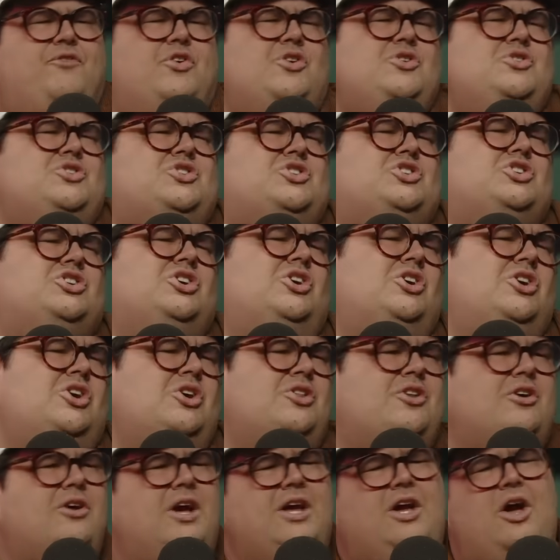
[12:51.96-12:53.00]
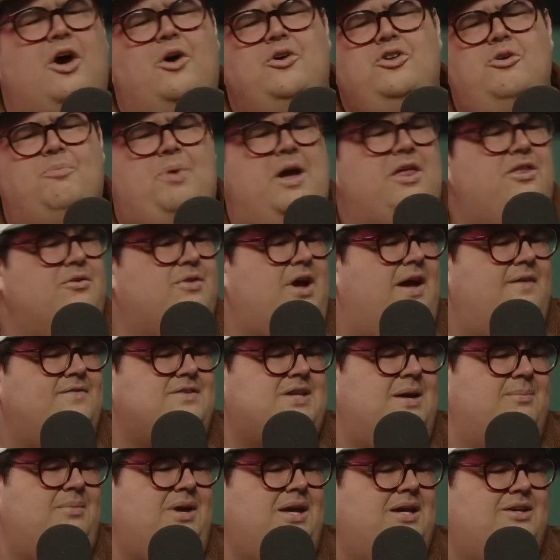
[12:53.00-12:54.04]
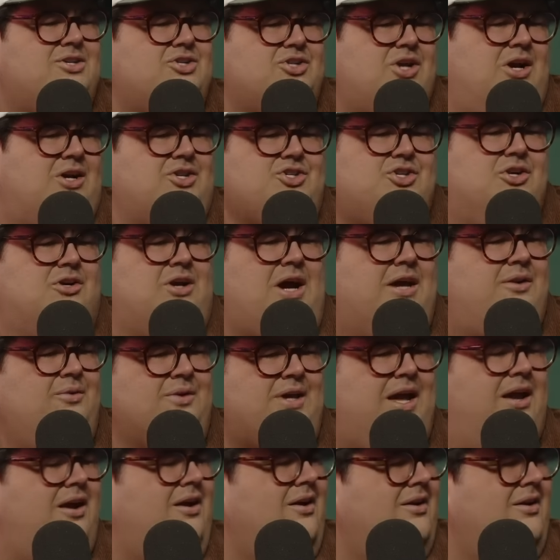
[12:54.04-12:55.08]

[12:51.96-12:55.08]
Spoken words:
For sure. They're like, oh, you pay the refs. Yeah. I'm like, sure, I don't care.